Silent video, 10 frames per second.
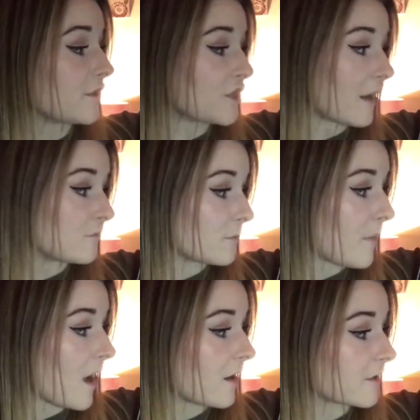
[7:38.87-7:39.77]
the chapter
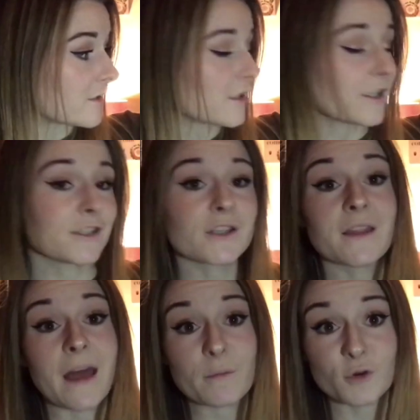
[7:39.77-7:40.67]
masters,
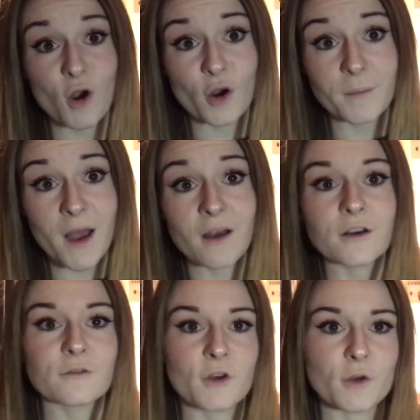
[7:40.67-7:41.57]
their
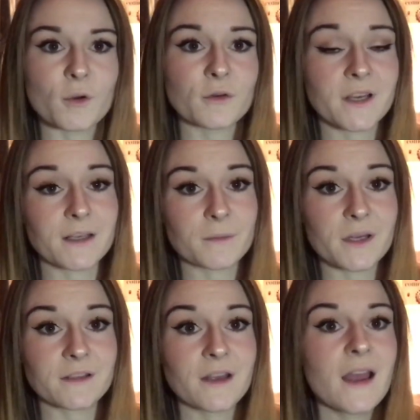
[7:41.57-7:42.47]
Primarch, Robo
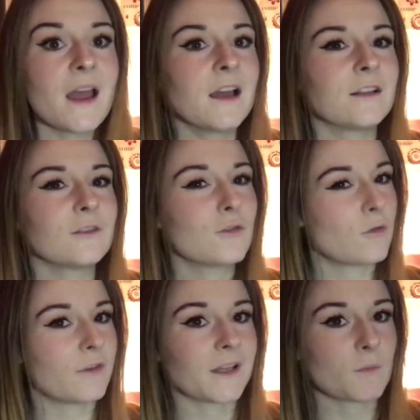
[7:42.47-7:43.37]
Gilliman.
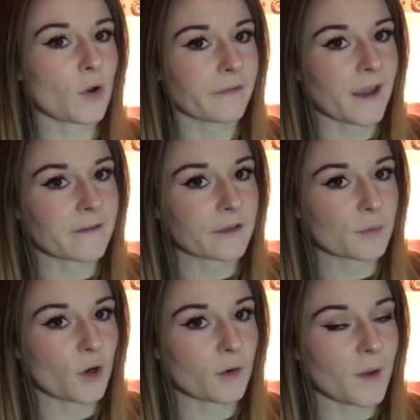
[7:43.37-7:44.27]
Not really my
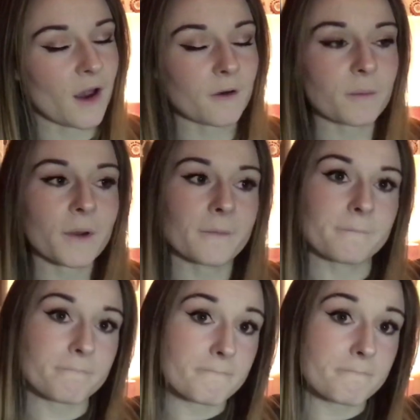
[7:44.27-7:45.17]
favourite Primarch, but